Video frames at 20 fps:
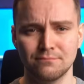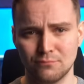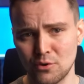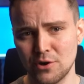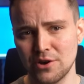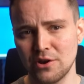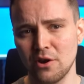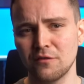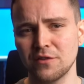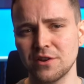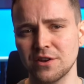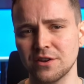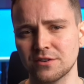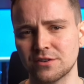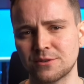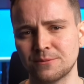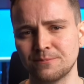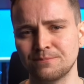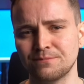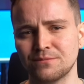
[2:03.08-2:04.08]
Pretty
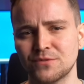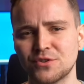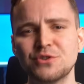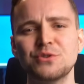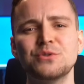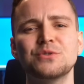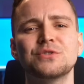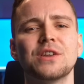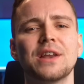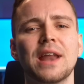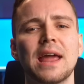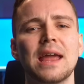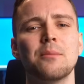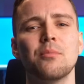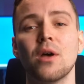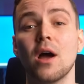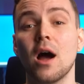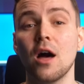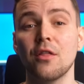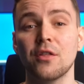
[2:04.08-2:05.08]
obvious. Choose a name
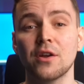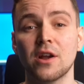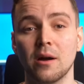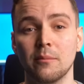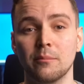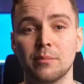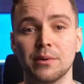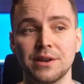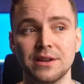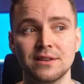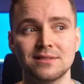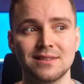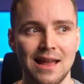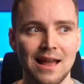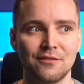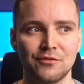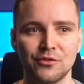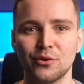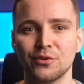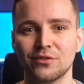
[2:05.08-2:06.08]
that other companies
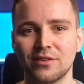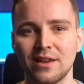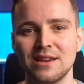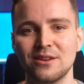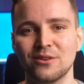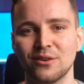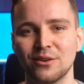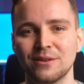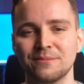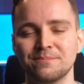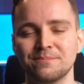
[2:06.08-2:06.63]
have not taken.